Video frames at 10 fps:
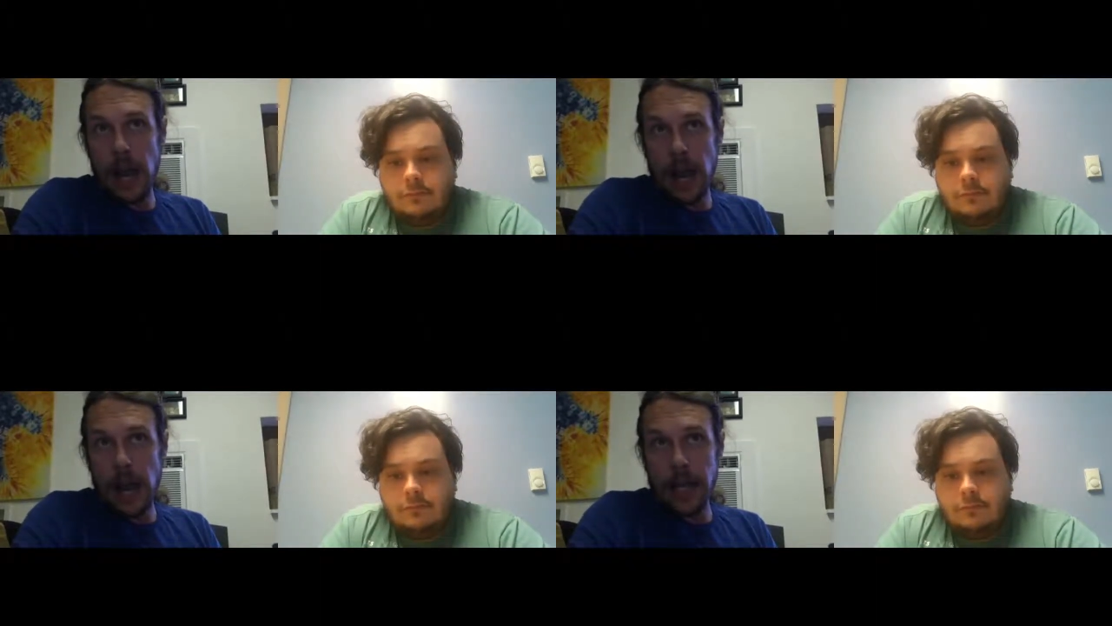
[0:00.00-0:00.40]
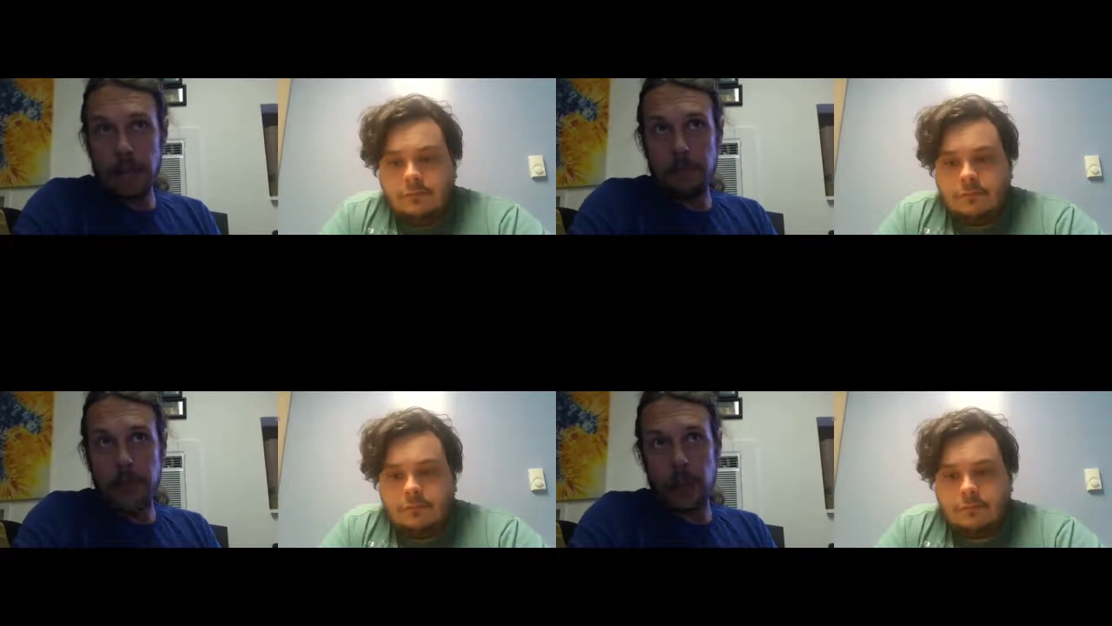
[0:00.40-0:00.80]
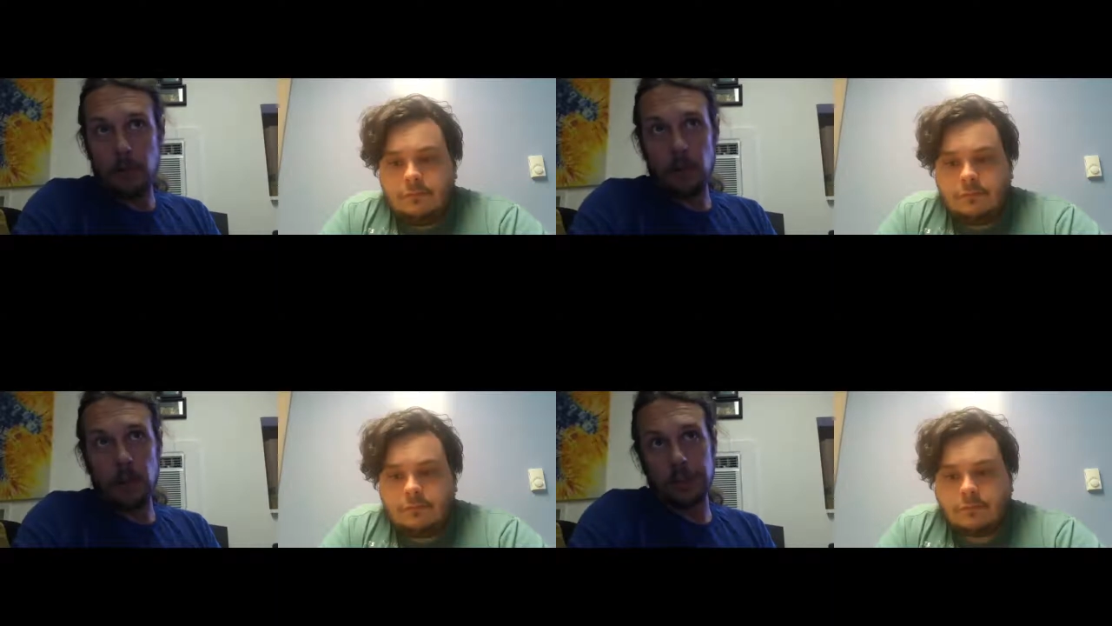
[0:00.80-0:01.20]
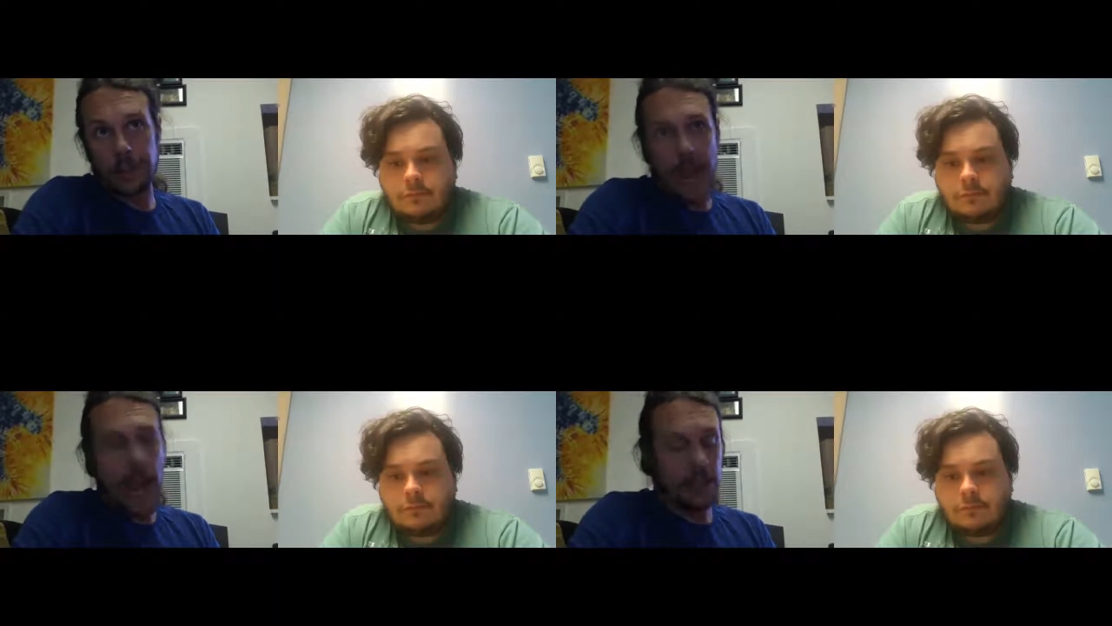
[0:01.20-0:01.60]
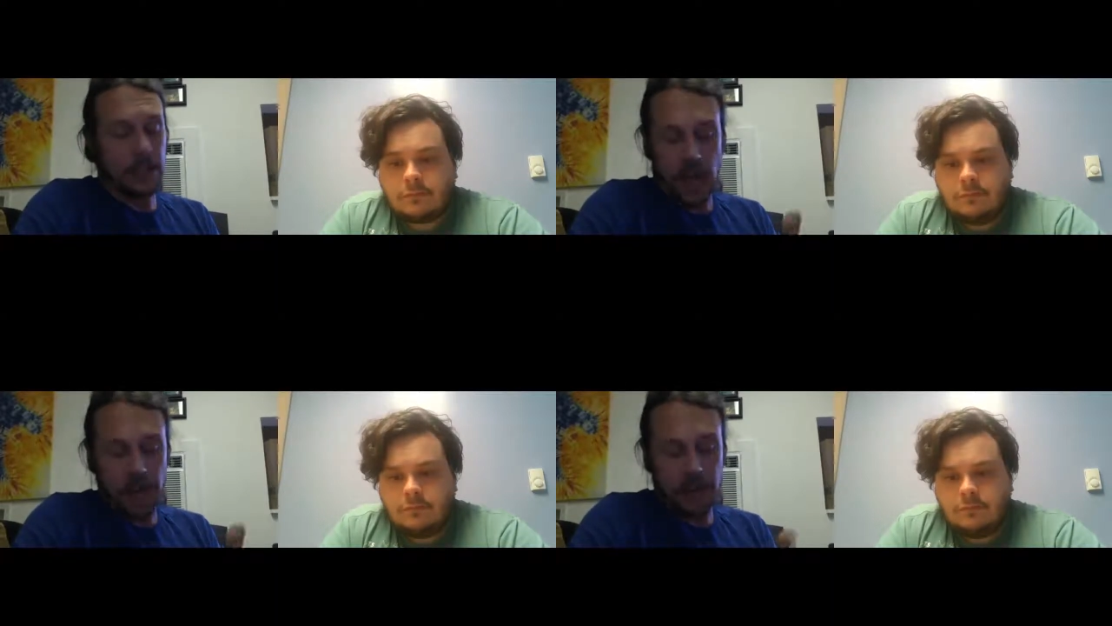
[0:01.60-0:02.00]
Speaker 1: I had a bankroll of gas,
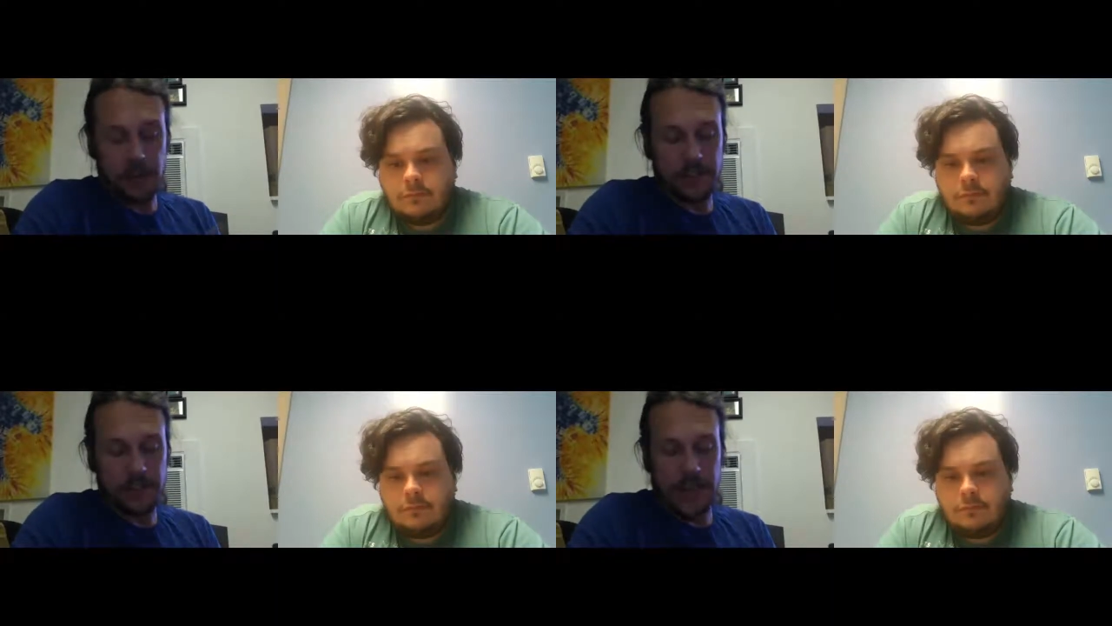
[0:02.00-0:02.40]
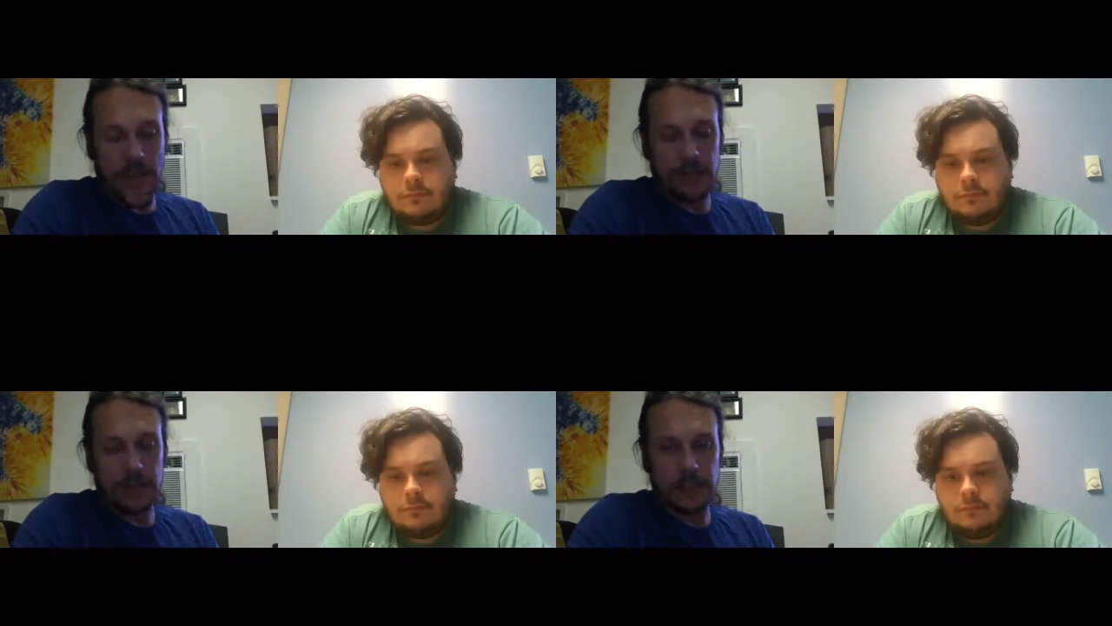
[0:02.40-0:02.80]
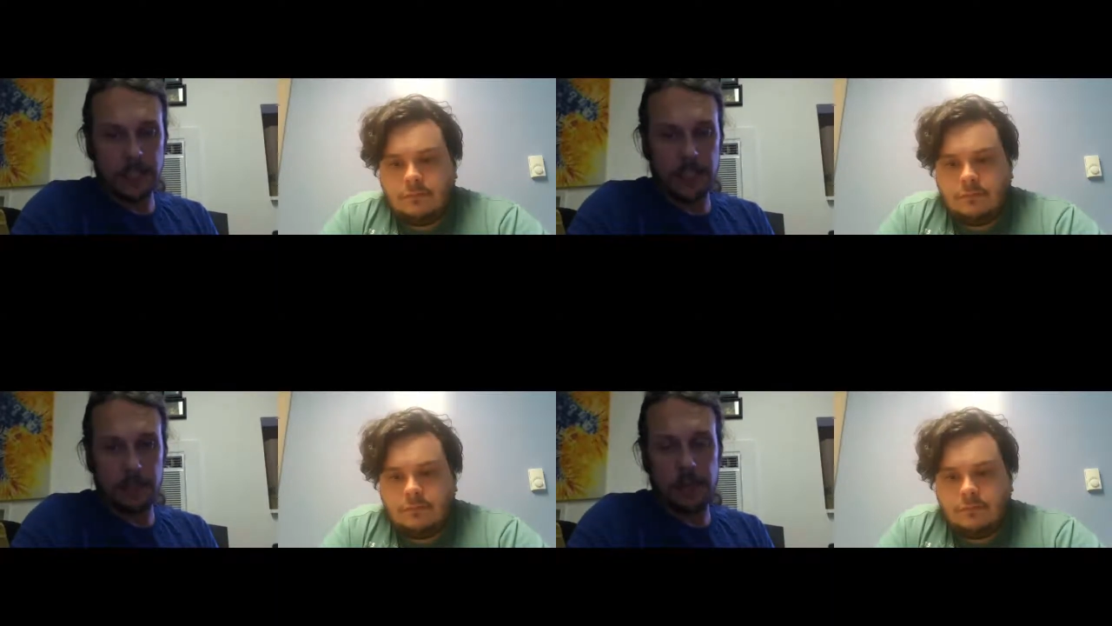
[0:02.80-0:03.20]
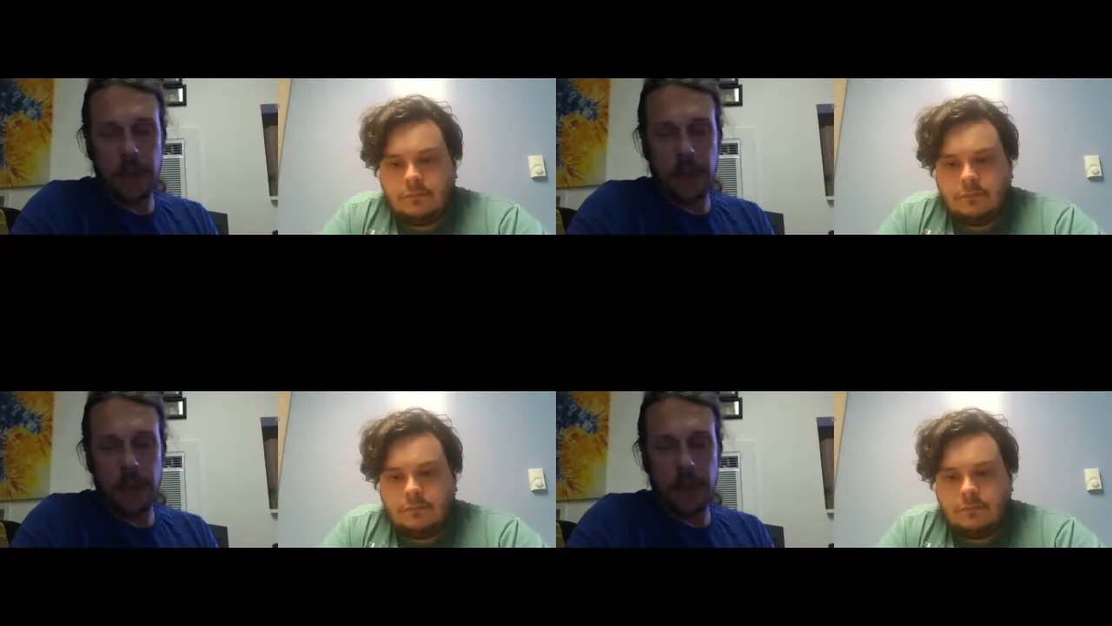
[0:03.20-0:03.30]
hundreds of gallons deep,